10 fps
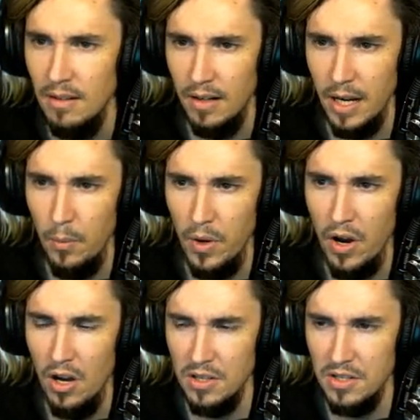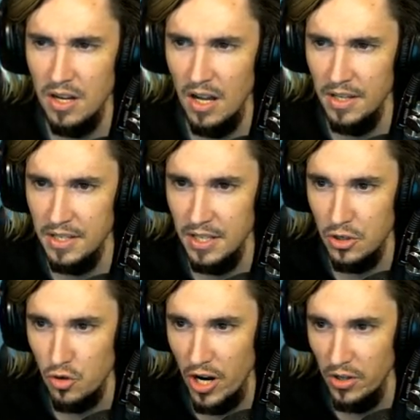Okay, we all saw this in the
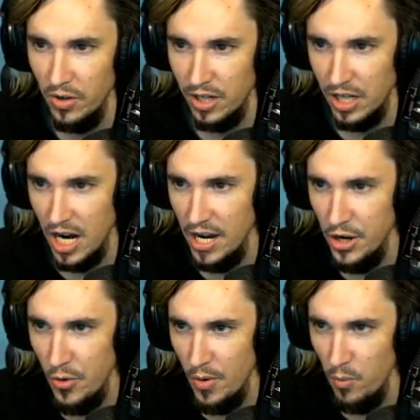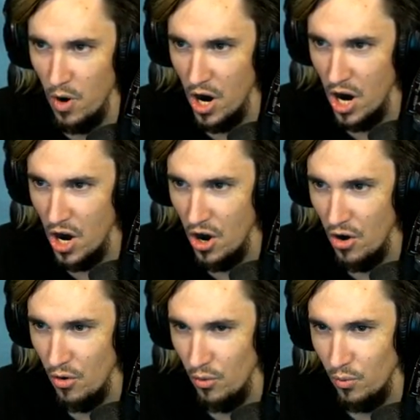trailer. Gotta do it. Woo!
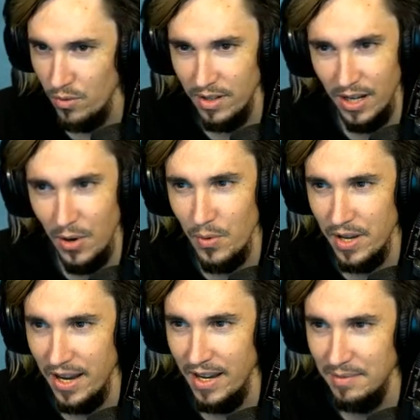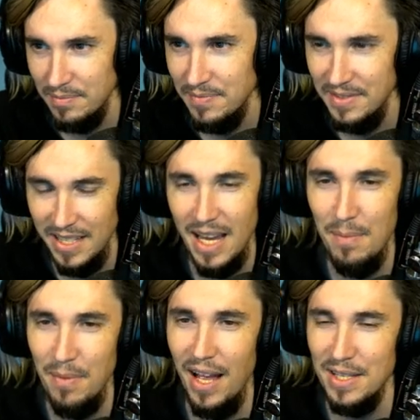Oh, yeah.
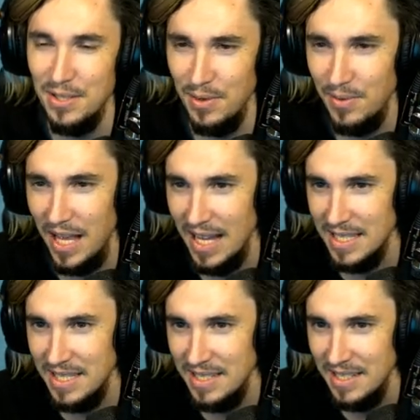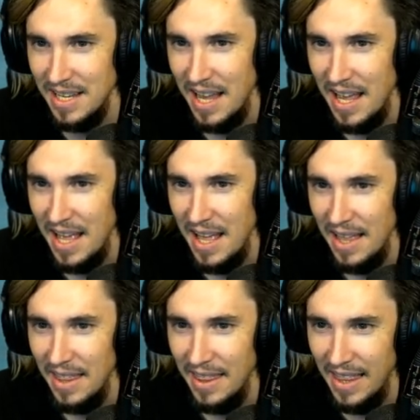Yep, that's the, that's,
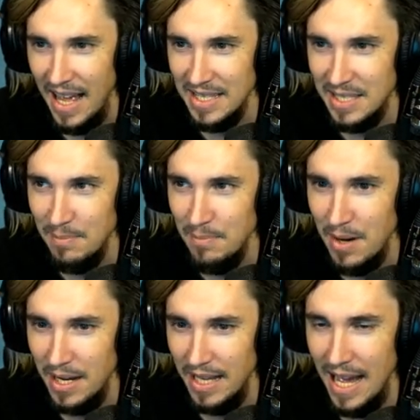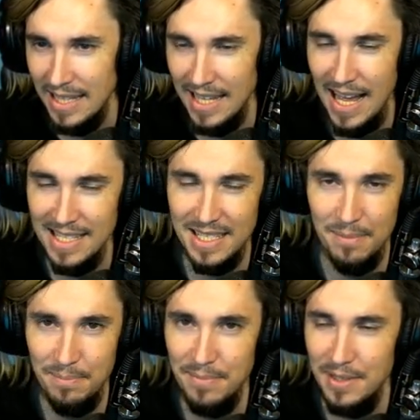that's the money, that, that's
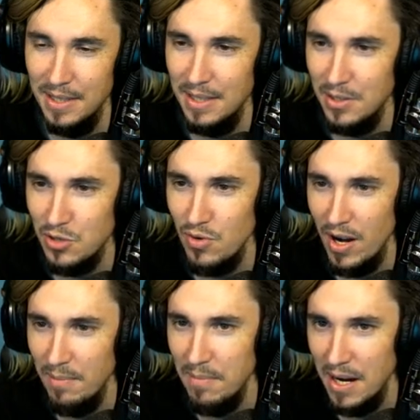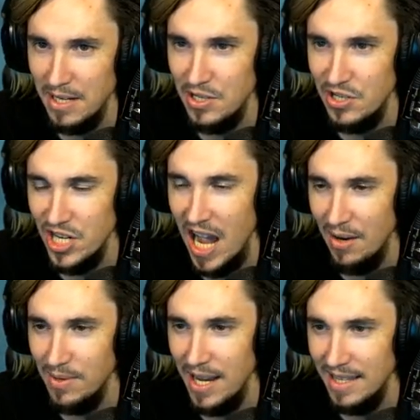the straight up money shot
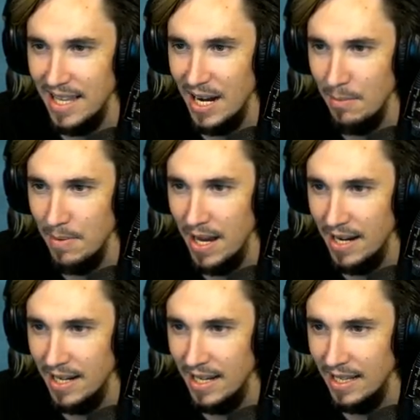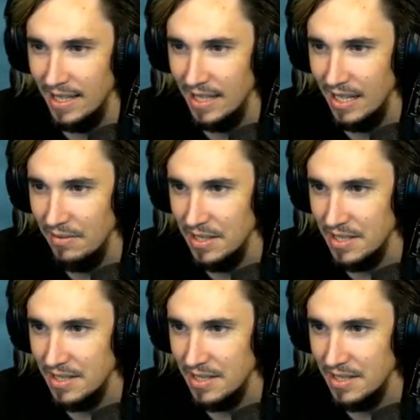right there, man. Love it.